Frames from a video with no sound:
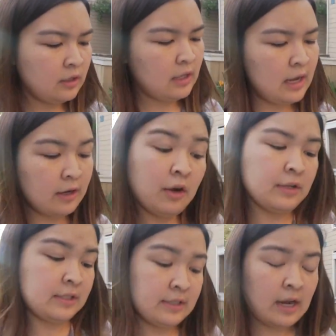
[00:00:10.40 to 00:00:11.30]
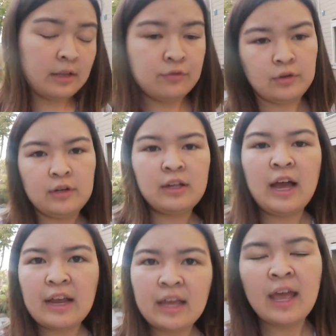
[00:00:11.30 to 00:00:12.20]
o'clock. Oh, it's exactly 4
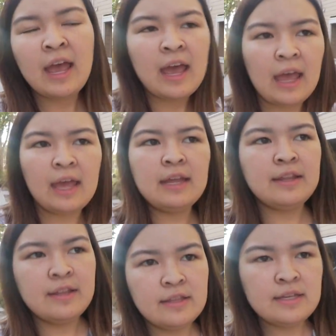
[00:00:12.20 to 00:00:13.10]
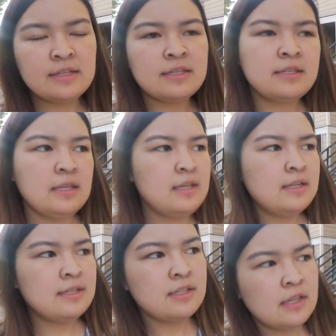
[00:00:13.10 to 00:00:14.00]
o'clock, and this
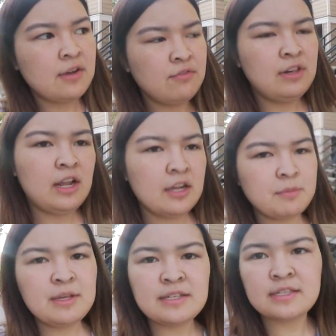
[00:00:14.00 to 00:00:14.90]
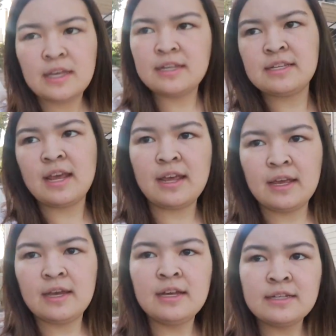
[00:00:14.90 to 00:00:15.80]
is Vlogmas
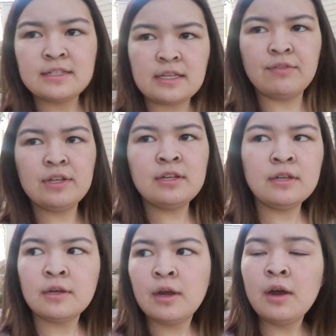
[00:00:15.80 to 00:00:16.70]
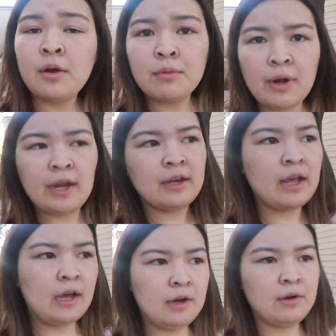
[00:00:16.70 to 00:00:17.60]
Day 7. Right
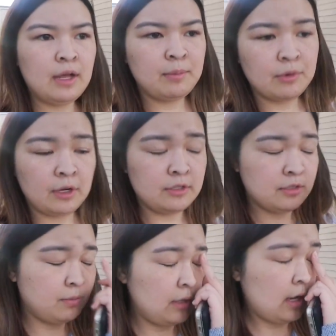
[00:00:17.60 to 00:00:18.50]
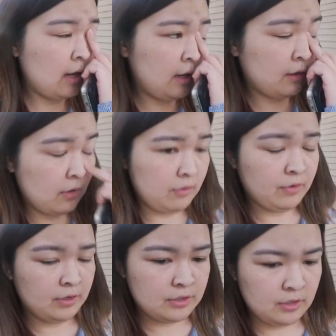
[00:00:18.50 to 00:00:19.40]
now I'm going to be heading
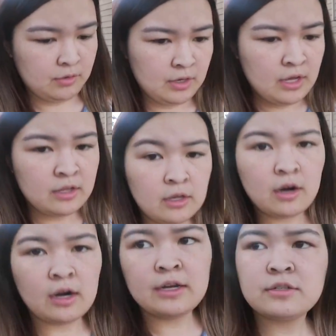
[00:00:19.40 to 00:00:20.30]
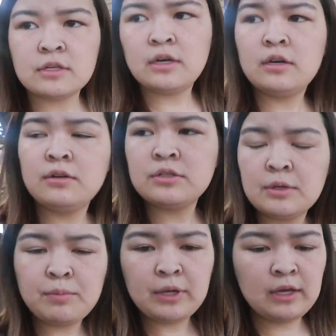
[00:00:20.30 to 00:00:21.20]
over to the RSO
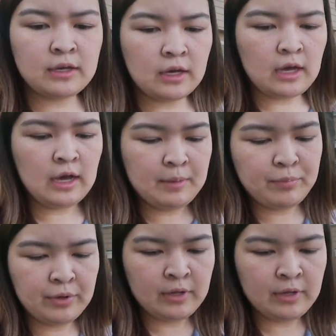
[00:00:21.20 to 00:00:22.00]
to pick up